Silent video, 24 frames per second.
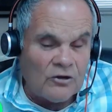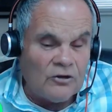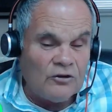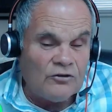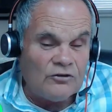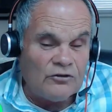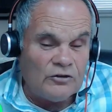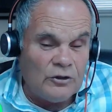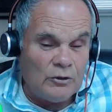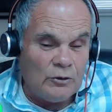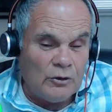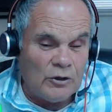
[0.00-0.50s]

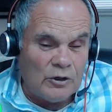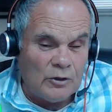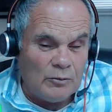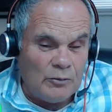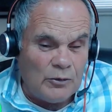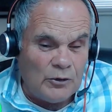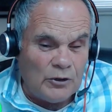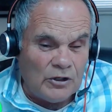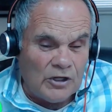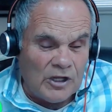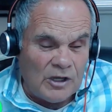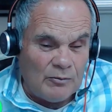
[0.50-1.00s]
So you want to
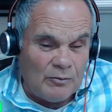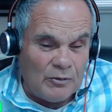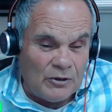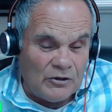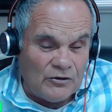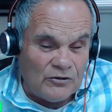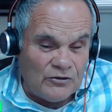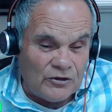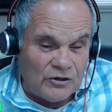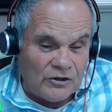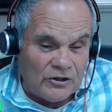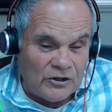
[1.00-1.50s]
pull up
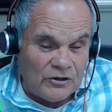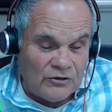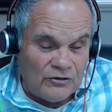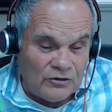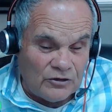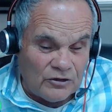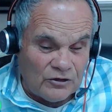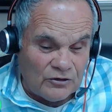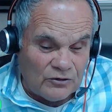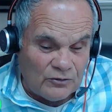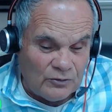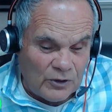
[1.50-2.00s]

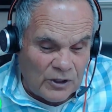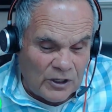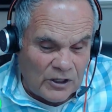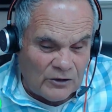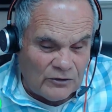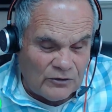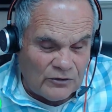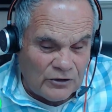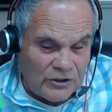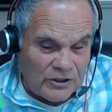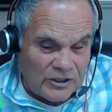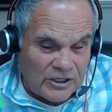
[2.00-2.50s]
installation as well,
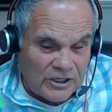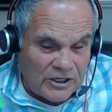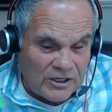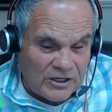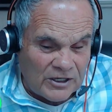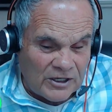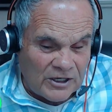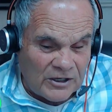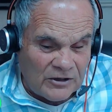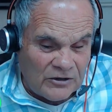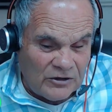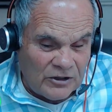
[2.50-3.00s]
so you get an
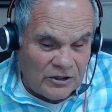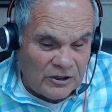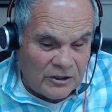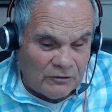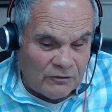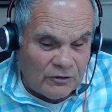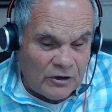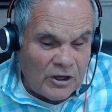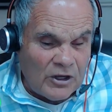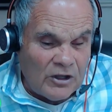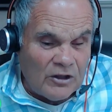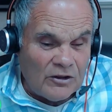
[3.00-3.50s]
idea
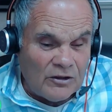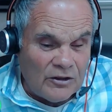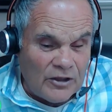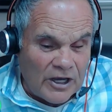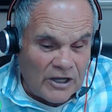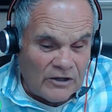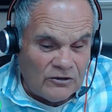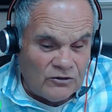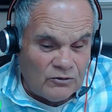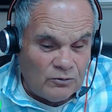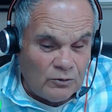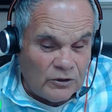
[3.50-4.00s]
if
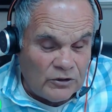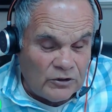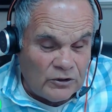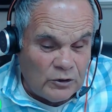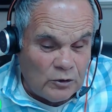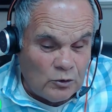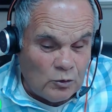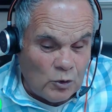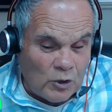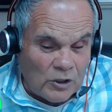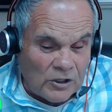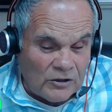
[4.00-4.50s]
that's what you
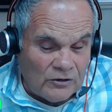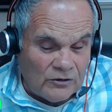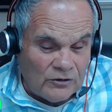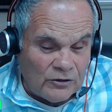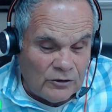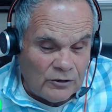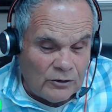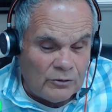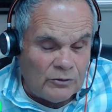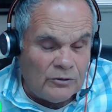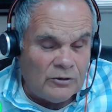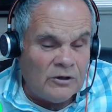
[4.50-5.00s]
want to
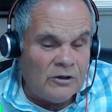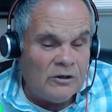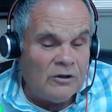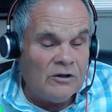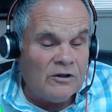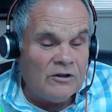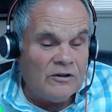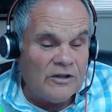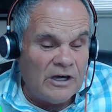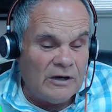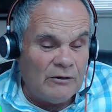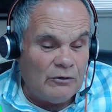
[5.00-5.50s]
do.
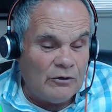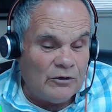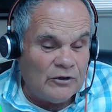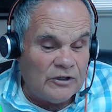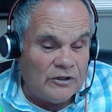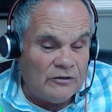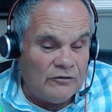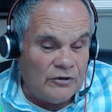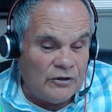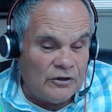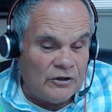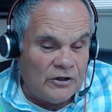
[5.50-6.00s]
That will
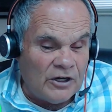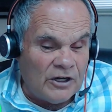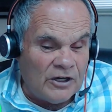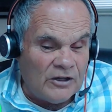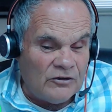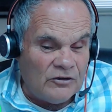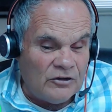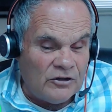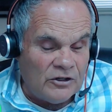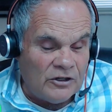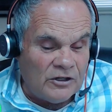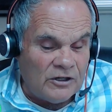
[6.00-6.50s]
give you an
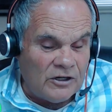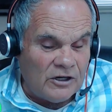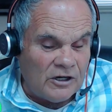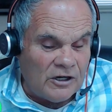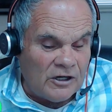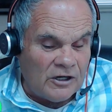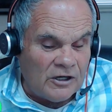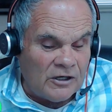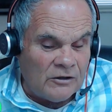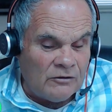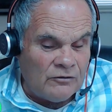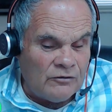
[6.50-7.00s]
idea
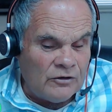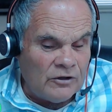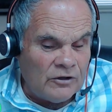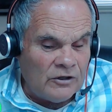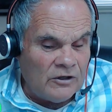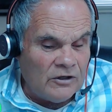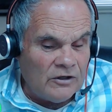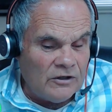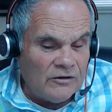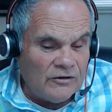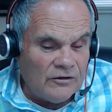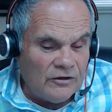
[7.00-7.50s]
of
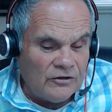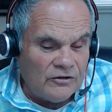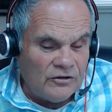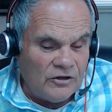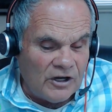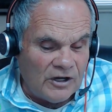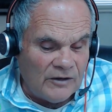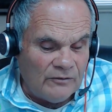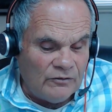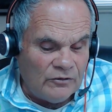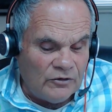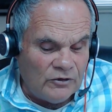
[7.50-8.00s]
the
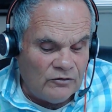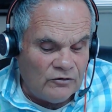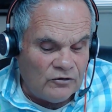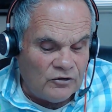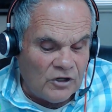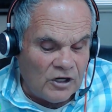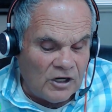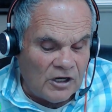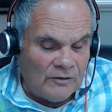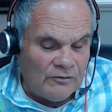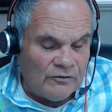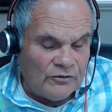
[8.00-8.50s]
types of
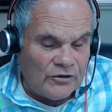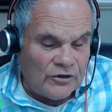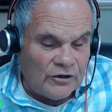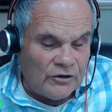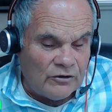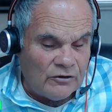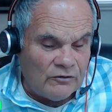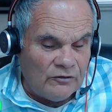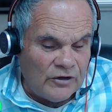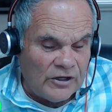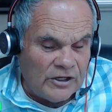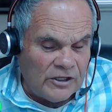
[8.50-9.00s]
jobs that
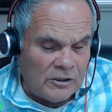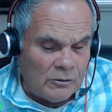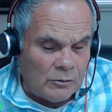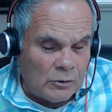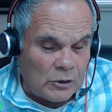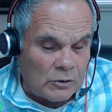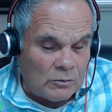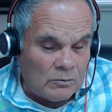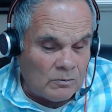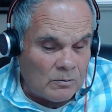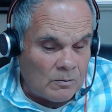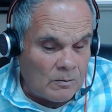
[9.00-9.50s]
are available.